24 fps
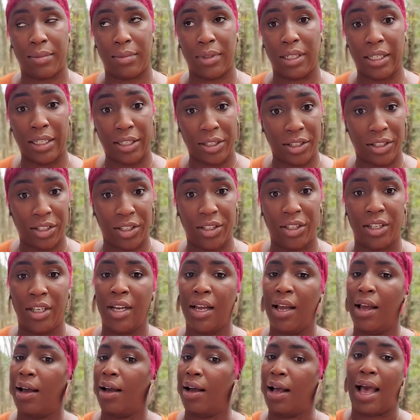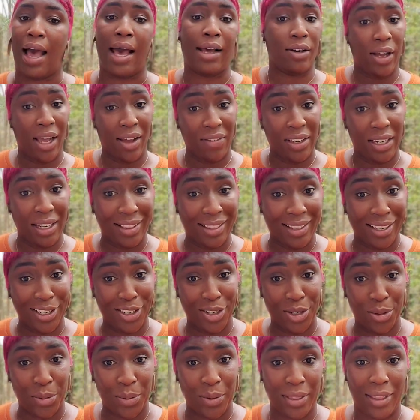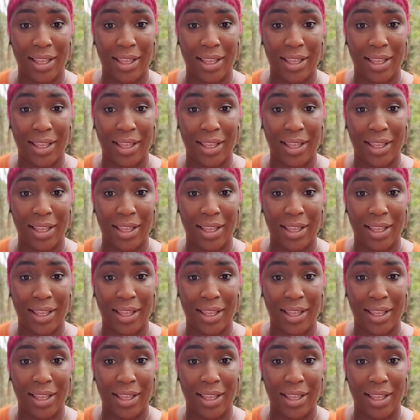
lender. I don't have anything to do with